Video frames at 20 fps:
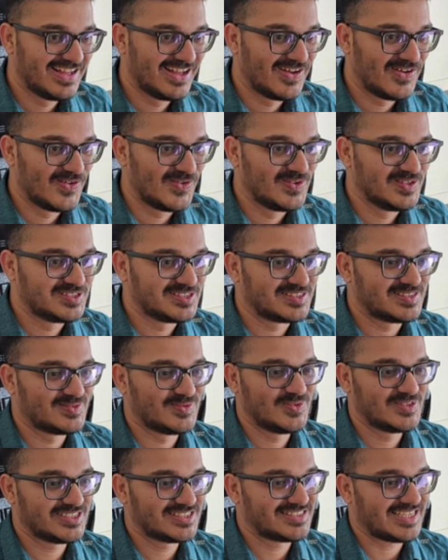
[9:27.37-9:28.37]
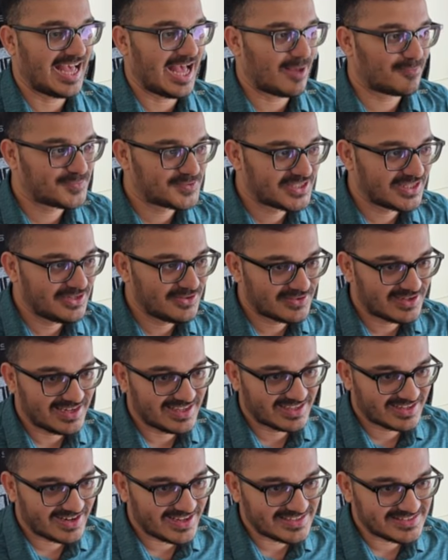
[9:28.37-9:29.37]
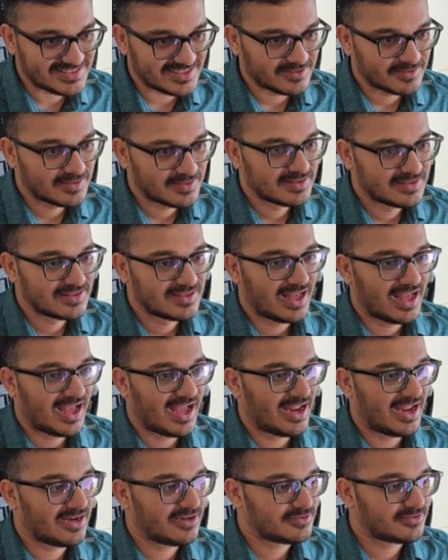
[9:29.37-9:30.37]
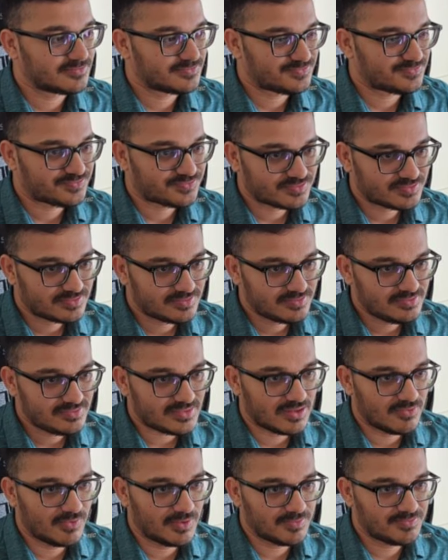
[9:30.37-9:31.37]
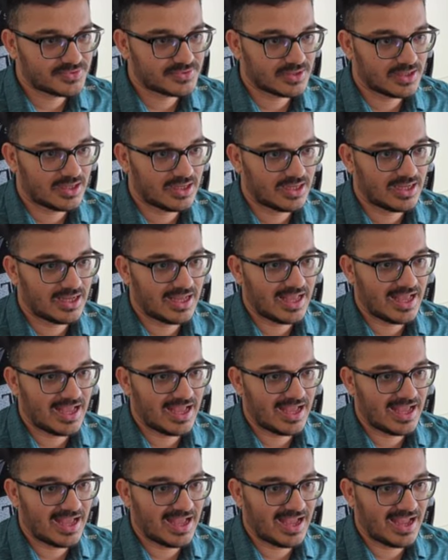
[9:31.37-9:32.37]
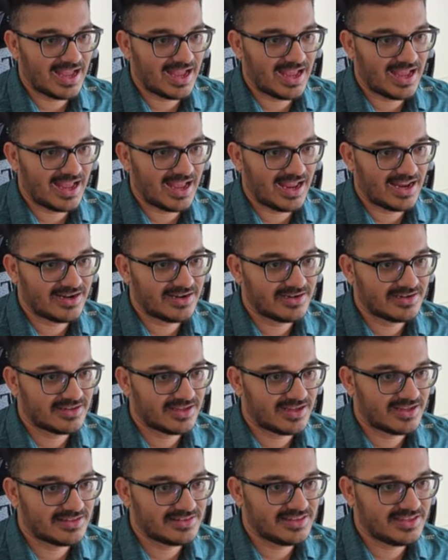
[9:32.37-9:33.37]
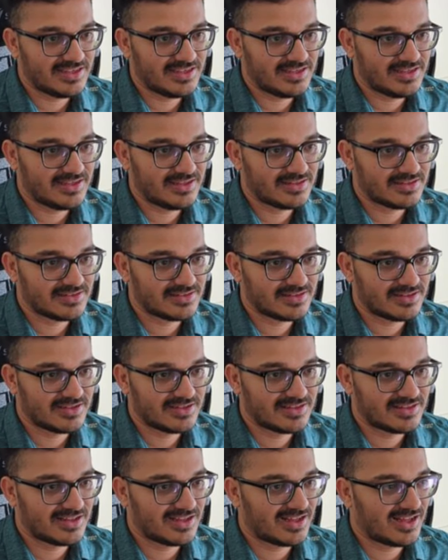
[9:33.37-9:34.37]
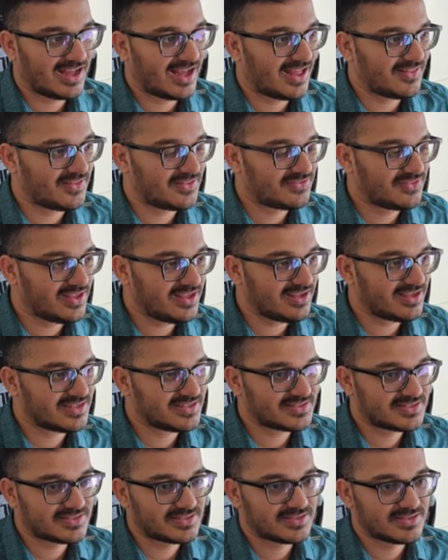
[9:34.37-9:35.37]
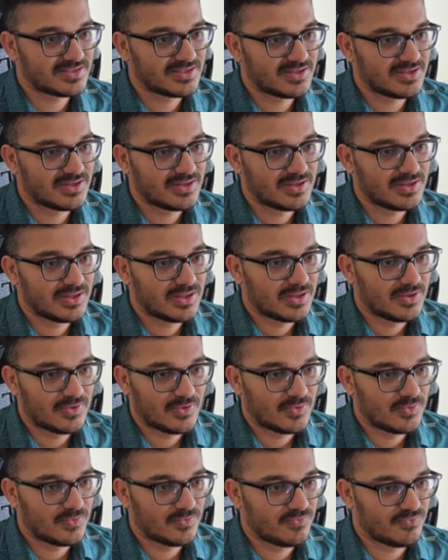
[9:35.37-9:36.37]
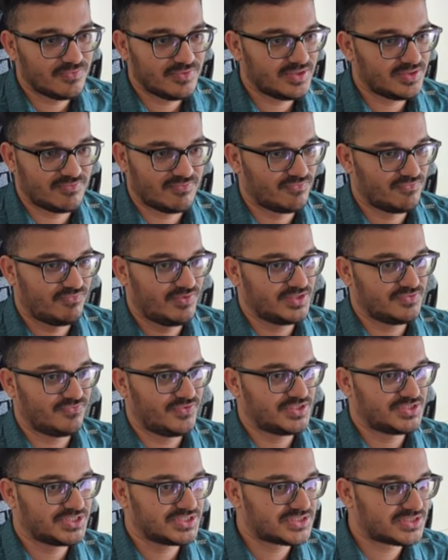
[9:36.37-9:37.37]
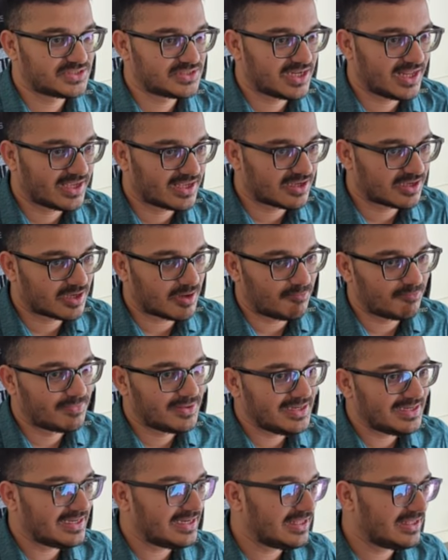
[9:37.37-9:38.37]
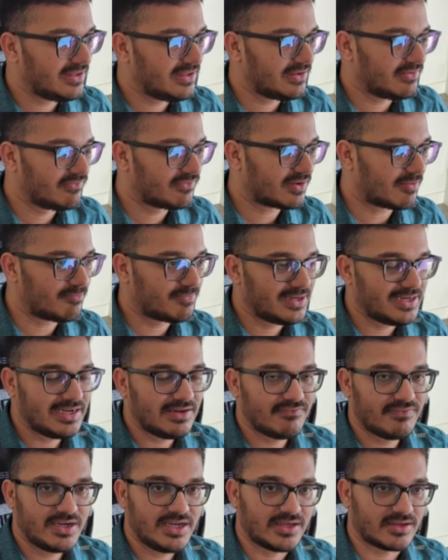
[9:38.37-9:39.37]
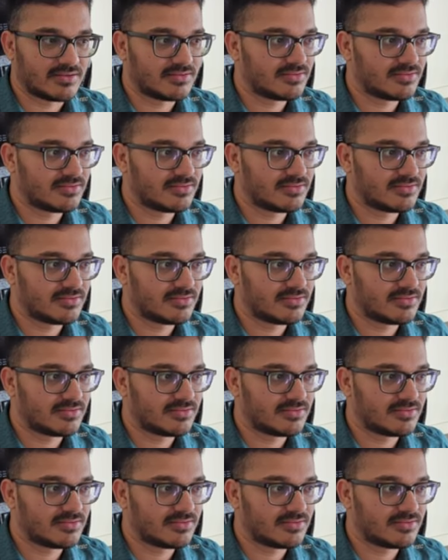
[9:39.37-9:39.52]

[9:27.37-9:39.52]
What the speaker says: which is absolutely crazy. And whoops. And the thing is, we just like completely winning.